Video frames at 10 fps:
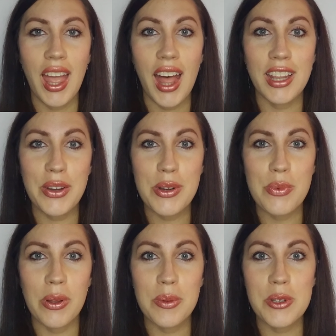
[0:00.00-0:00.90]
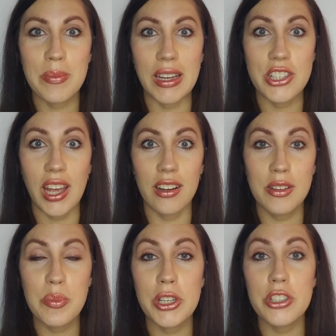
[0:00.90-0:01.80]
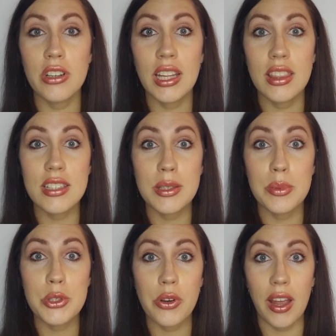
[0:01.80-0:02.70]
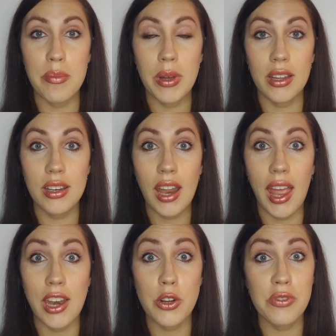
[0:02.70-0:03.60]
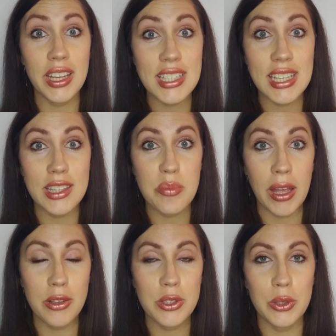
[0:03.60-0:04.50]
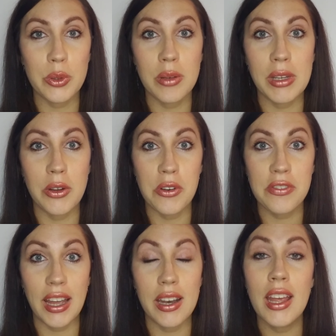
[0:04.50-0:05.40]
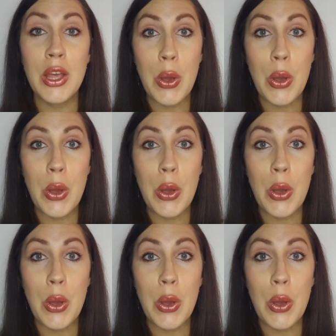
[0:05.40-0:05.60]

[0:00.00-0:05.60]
Hello and welcome to my channel. Be sure and hit the subscribe button and don't forget to hit the bell so you can be notified